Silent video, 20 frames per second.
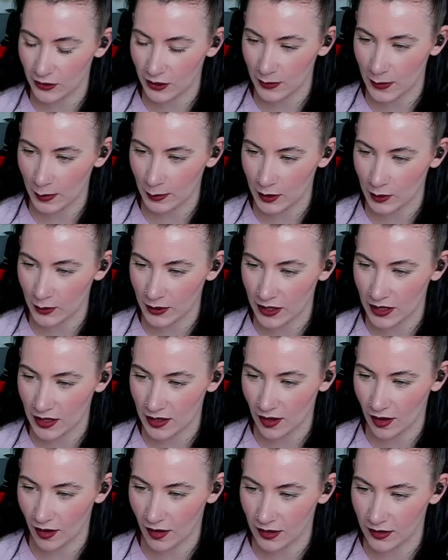remember what it's
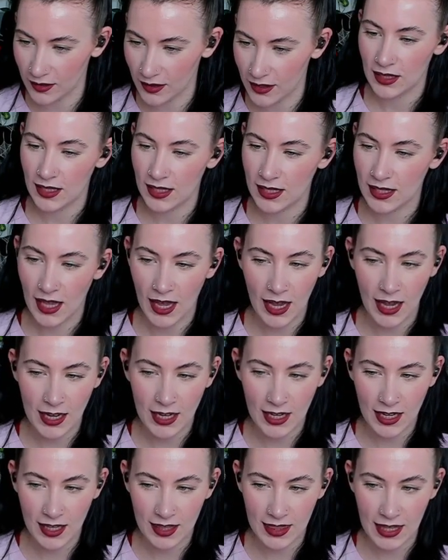called? It's the
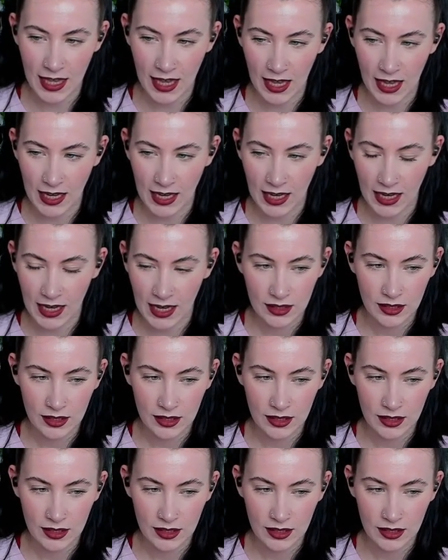hanging thing.